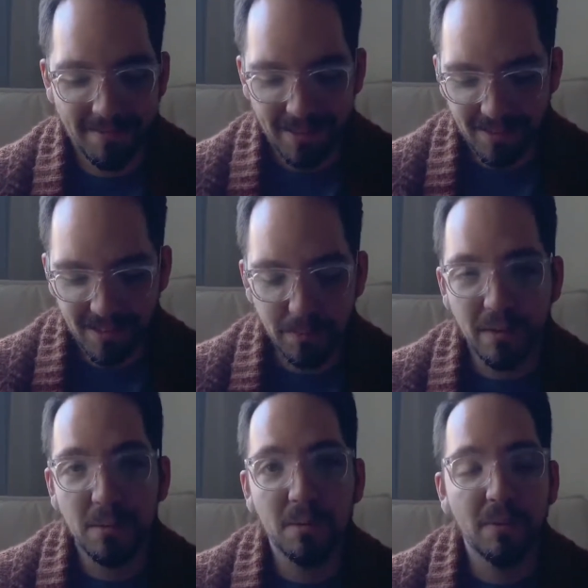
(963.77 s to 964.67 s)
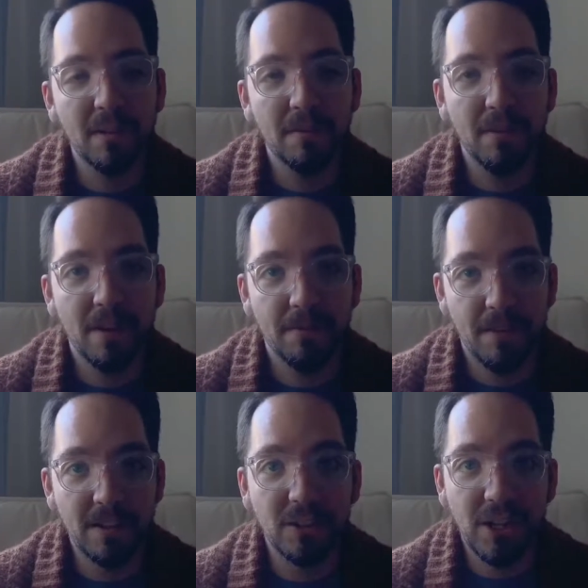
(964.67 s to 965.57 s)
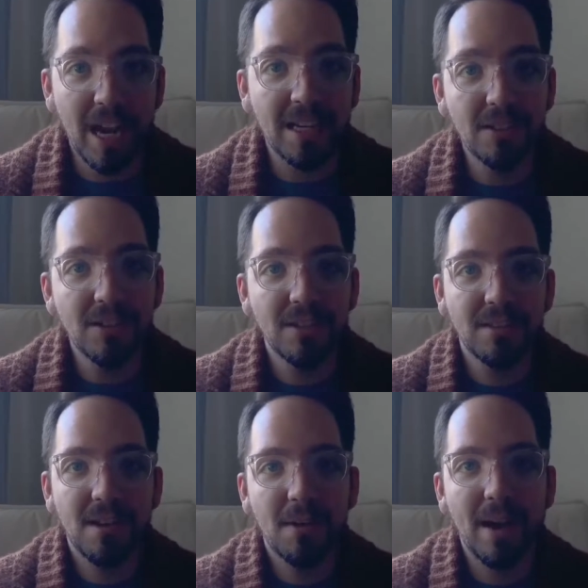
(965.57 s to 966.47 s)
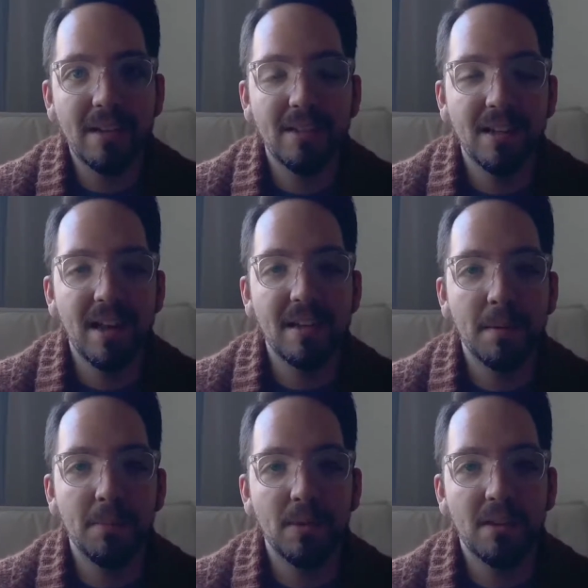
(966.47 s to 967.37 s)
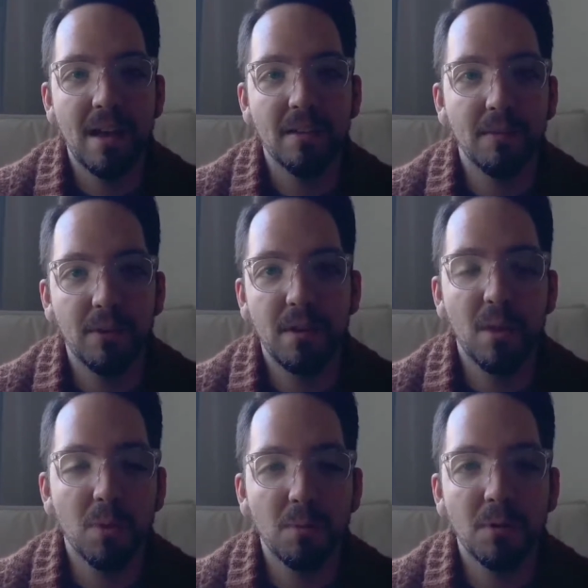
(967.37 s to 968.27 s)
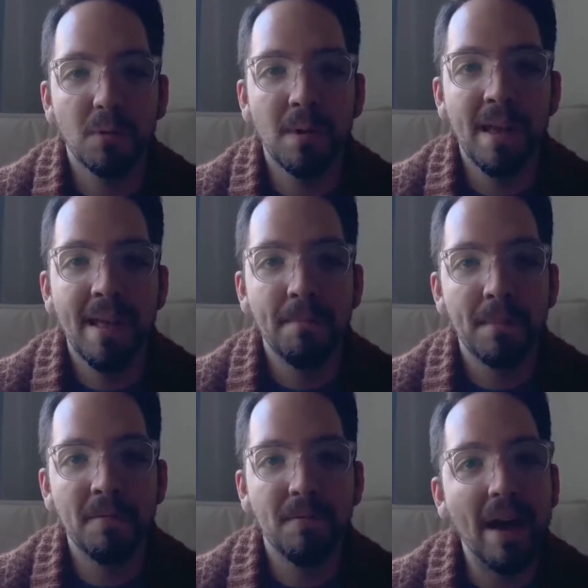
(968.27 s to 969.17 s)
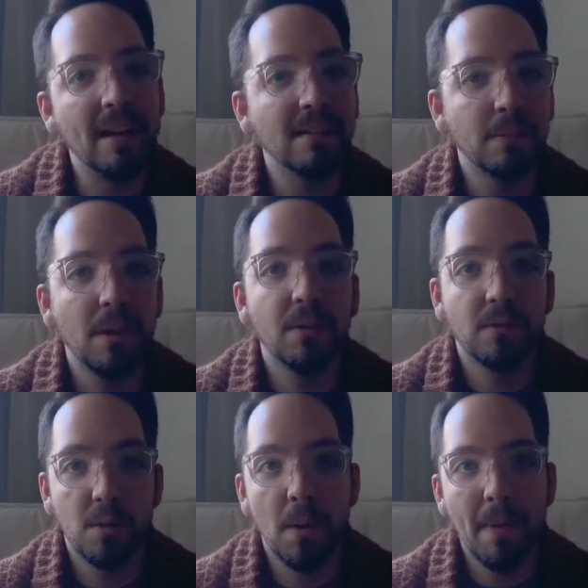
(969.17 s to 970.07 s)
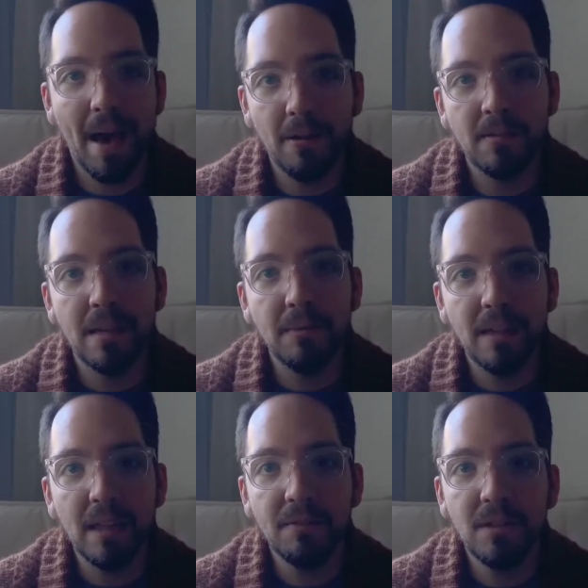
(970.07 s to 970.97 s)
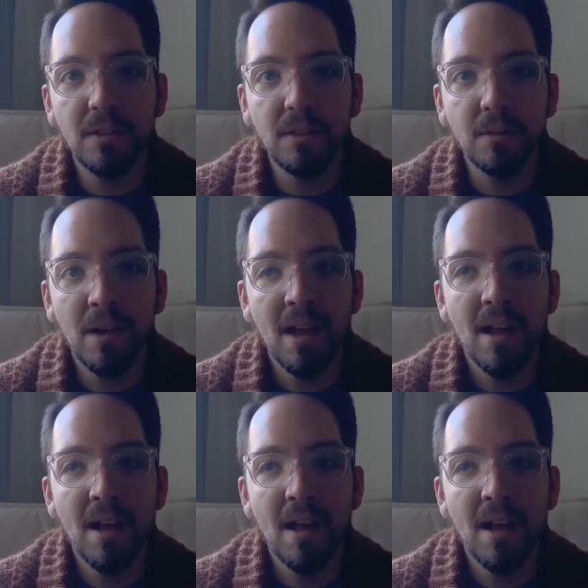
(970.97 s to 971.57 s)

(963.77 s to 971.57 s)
This was really a fun change. So I did end up kind of looking through and finding some other sewing patterns I'd really love to do.